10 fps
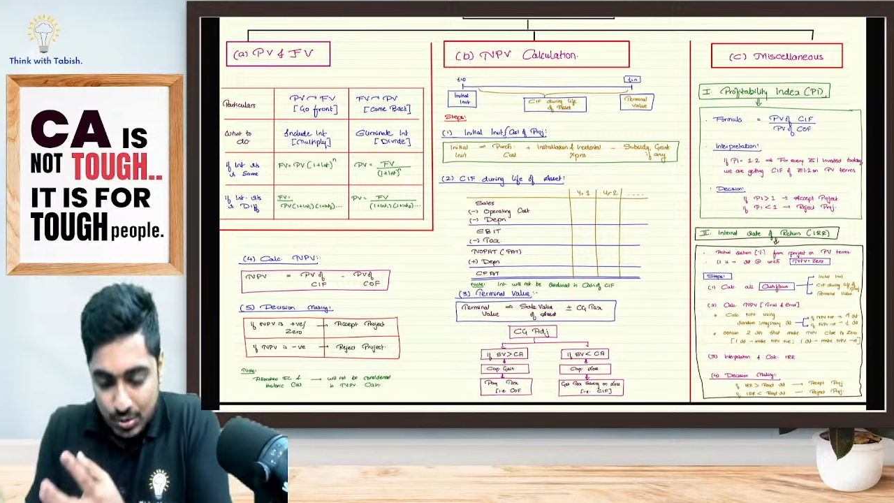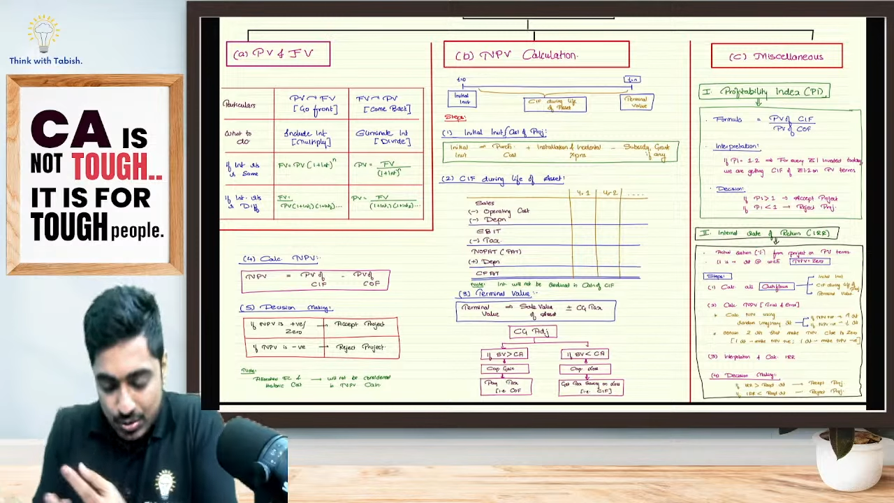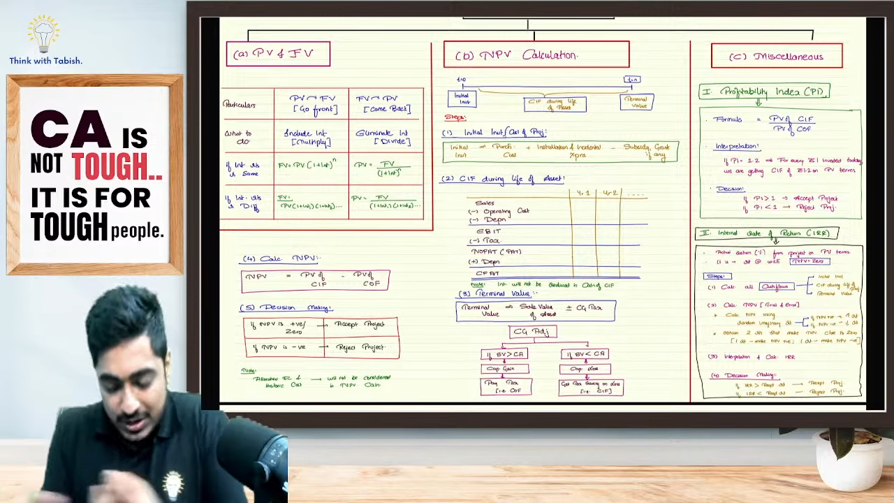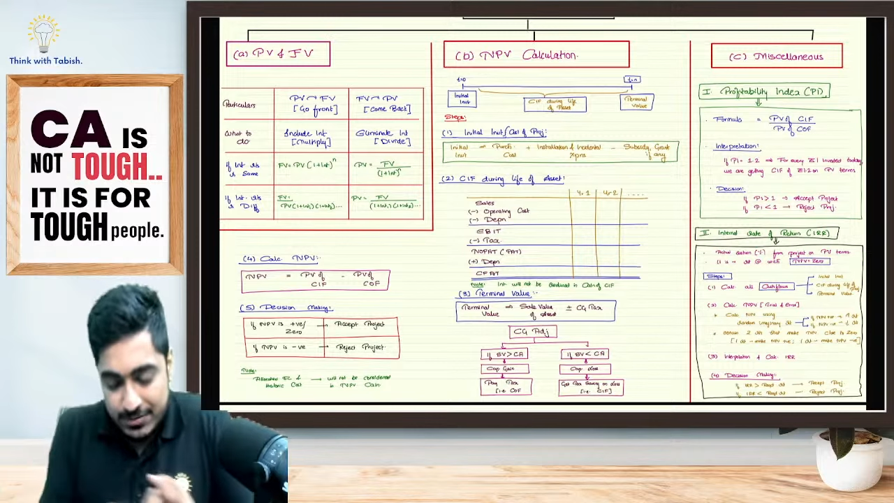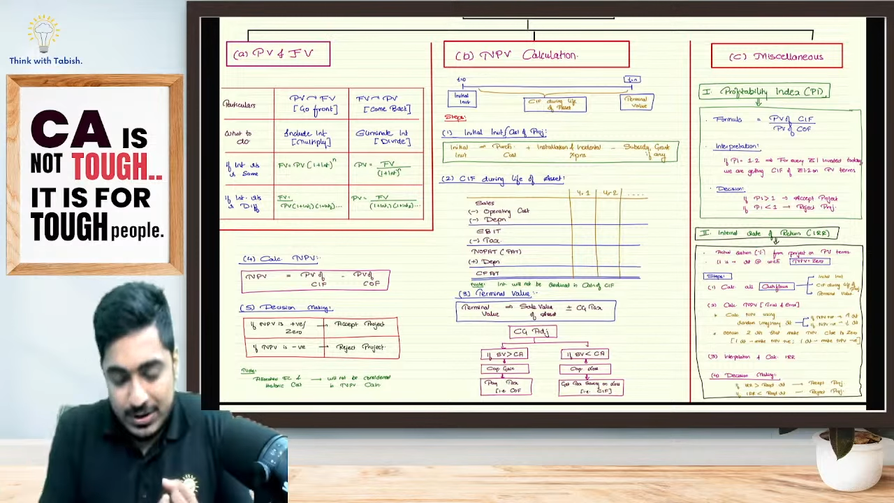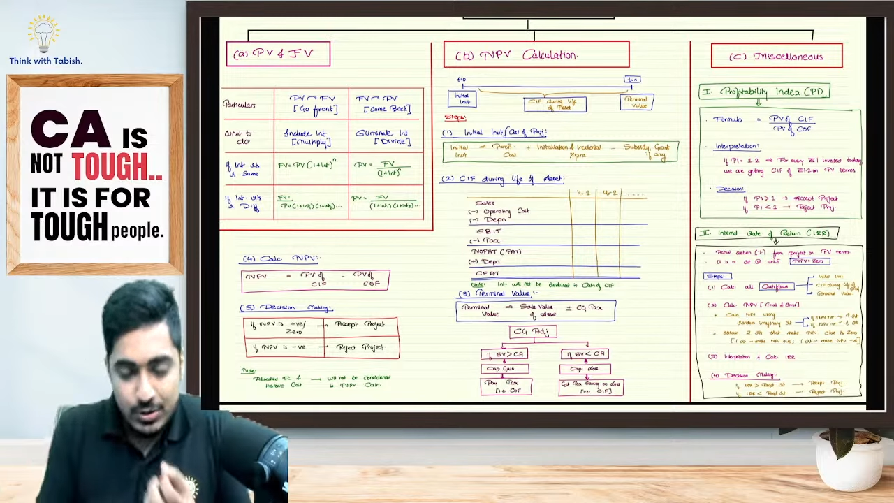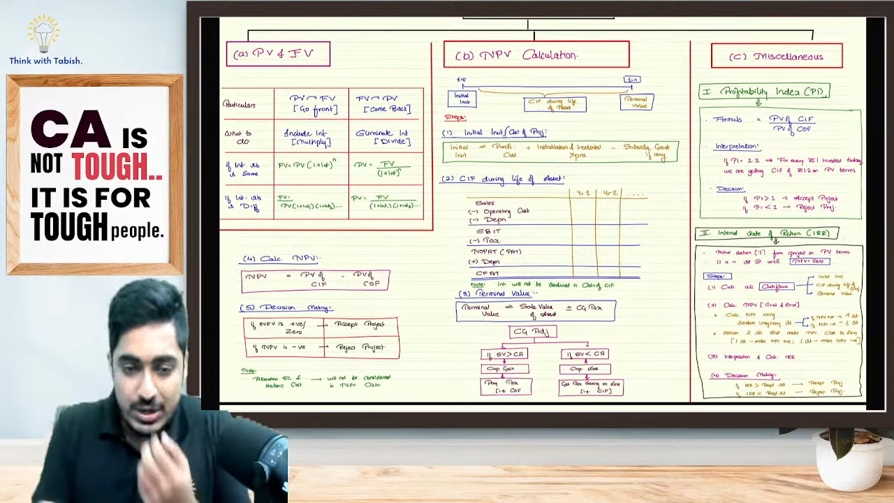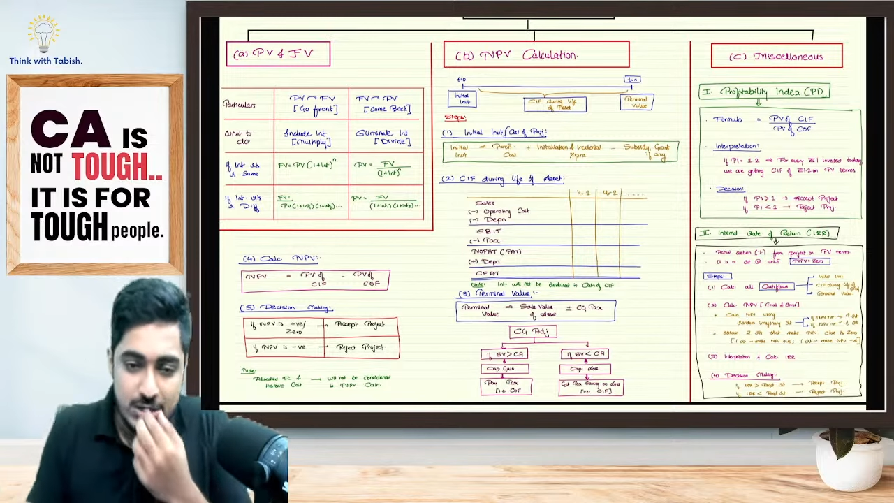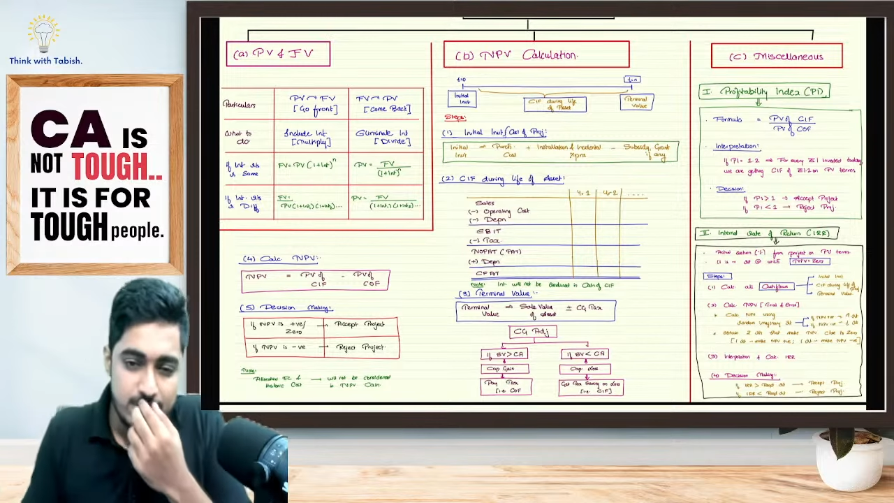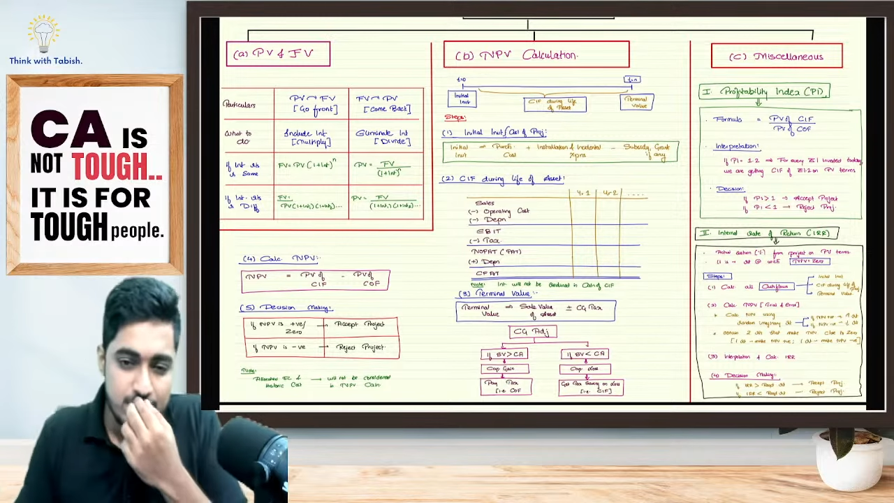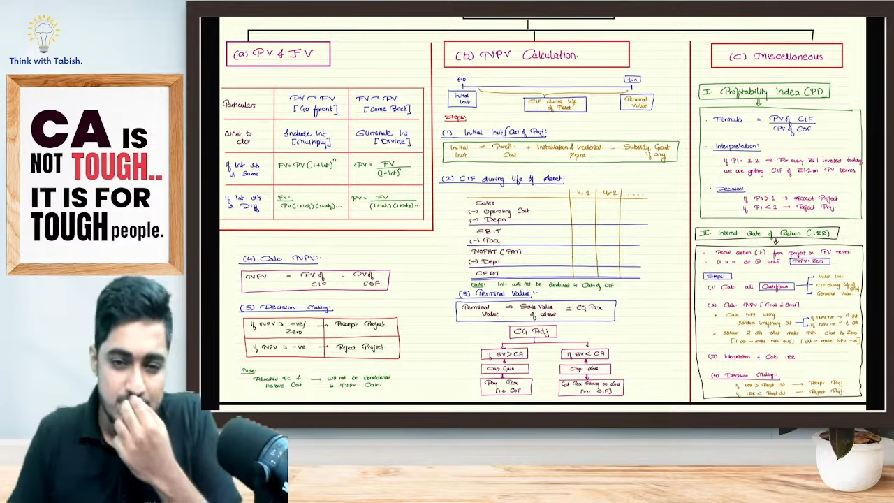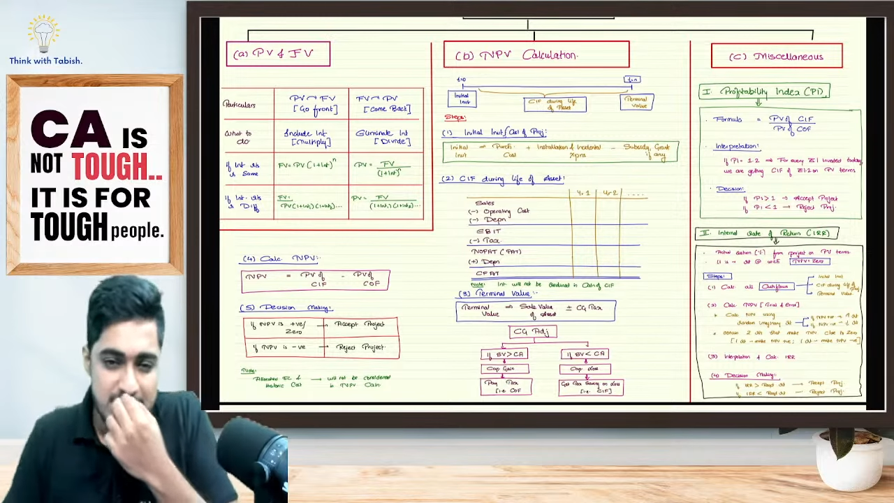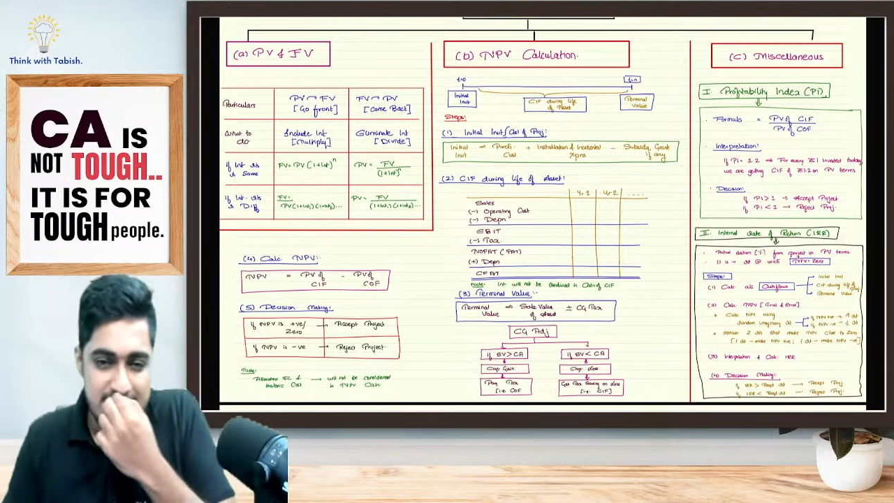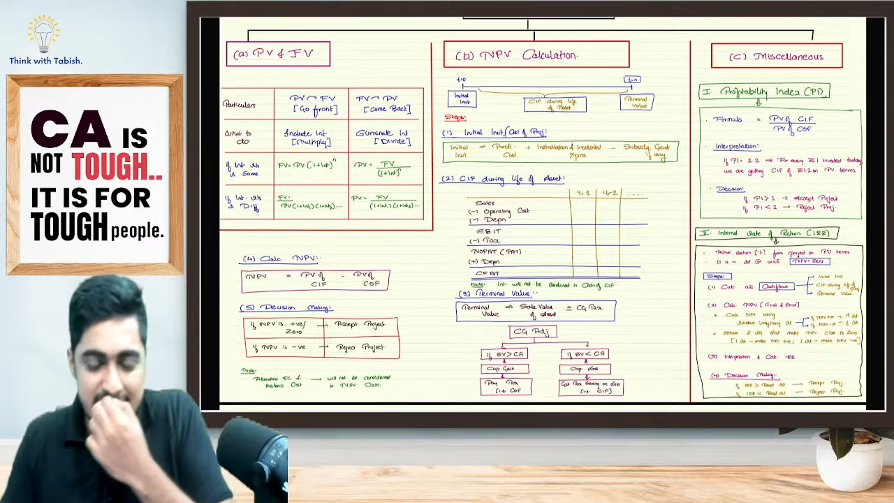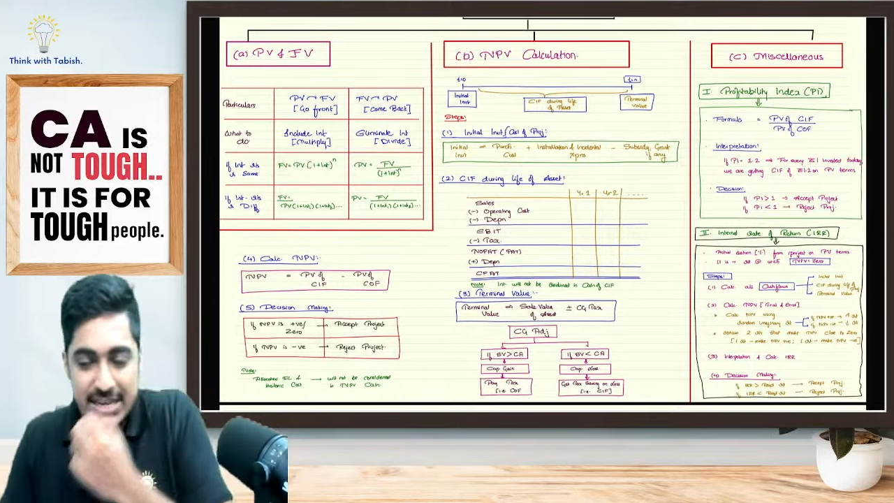to refer to any of those things